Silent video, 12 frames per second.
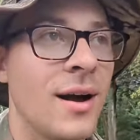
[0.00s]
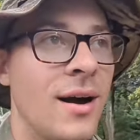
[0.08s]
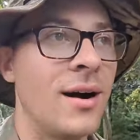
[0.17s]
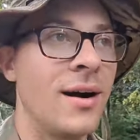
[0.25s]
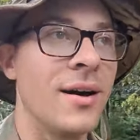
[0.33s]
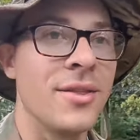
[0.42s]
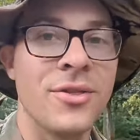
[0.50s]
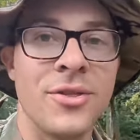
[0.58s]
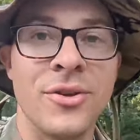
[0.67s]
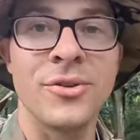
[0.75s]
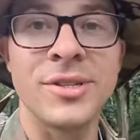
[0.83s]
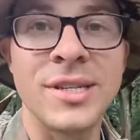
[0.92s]
uh,
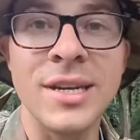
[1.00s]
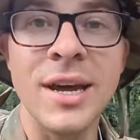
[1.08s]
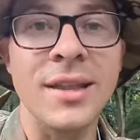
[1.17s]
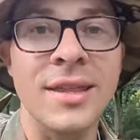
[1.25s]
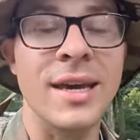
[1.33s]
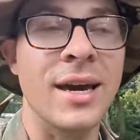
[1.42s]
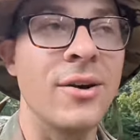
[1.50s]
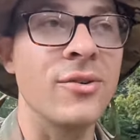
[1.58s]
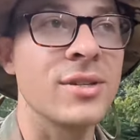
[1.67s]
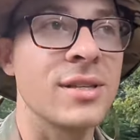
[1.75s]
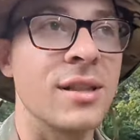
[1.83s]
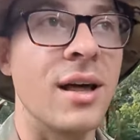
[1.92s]
there's nothing
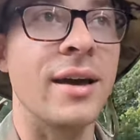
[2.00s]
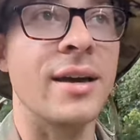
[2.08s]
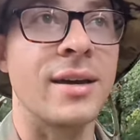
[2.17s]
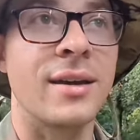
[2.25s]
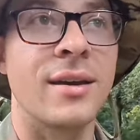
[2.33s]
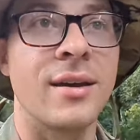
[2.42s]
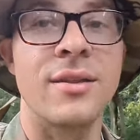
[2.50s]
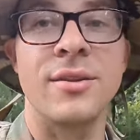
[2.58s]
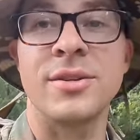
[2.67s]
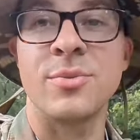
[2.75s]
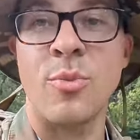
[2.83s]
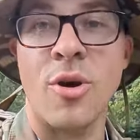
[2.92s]
else like
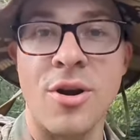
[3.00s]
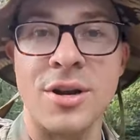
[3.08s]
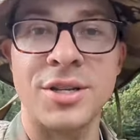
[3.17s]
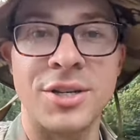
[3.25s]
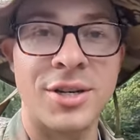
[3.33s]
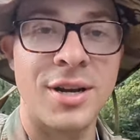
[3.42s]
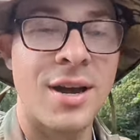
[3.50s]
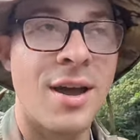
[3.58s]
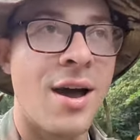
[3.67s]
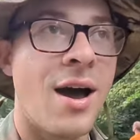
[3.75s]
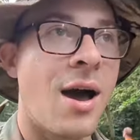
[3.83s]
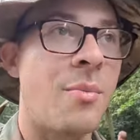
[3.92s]
this march
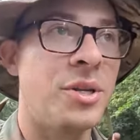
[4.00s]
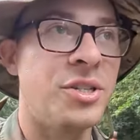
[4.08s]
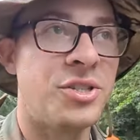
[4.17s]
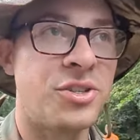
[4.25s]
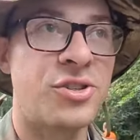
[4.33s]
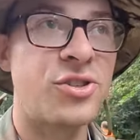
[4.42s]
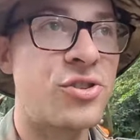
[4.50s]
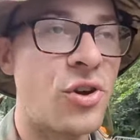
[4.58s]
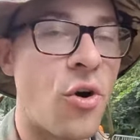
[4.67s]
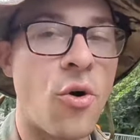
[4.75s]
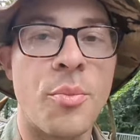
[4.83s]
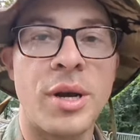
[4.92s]
I mean just
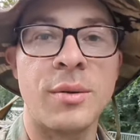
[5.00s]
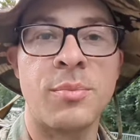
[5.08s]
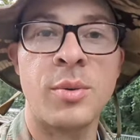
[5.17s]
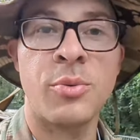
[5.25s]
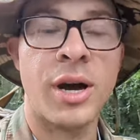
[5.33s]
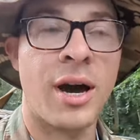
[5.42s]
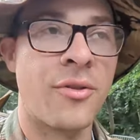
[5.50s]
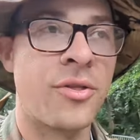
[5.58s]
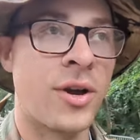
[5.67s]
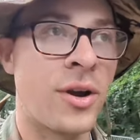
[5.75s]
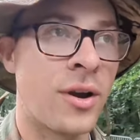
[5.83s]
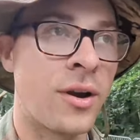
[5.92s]
so many people out
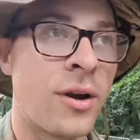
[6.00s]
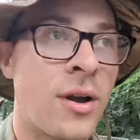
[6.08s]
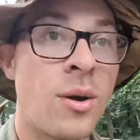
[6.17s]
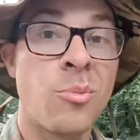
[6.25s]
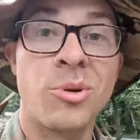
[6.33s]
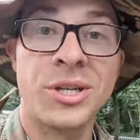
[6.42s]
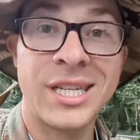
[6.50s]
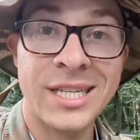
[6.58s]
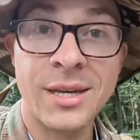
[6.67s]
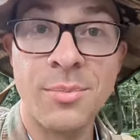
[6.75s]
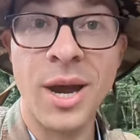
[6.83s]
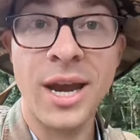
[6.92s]
there
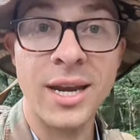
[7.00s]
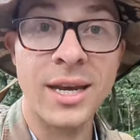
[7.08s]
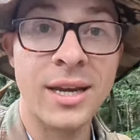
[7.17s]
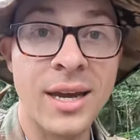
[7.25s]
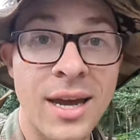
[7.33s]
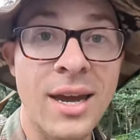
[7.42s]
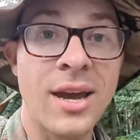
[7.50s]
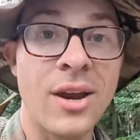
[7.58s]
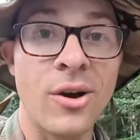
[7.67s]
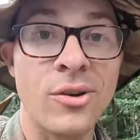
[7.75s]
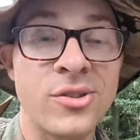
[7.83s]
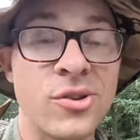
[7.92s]
participating and
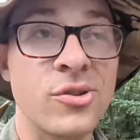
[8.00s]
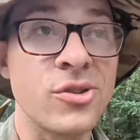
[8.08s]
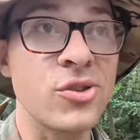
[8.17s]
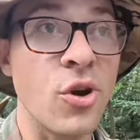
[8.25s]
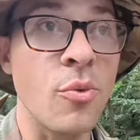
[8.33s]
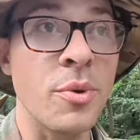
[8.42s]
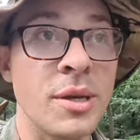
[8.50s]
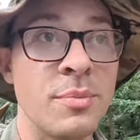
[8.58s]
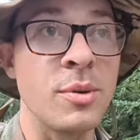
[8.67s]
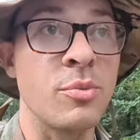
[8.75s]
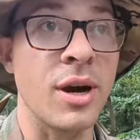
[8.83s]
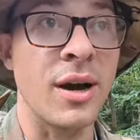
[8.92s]
also so many
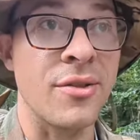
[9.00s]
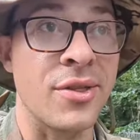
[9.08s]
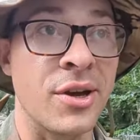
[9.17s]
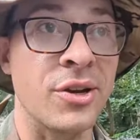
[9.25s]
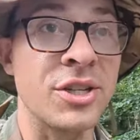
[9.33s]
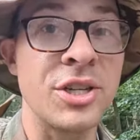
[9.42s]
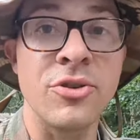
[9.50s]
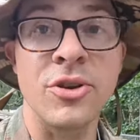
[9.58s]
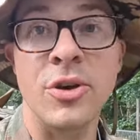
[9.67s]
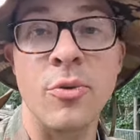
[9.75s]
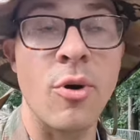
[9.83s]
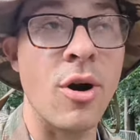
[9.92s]
people out there cheering
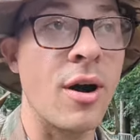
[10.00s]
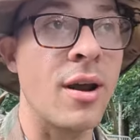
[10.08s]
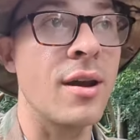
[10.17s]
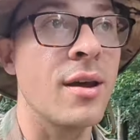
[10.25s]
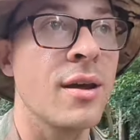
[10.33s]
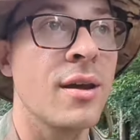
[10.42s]
you on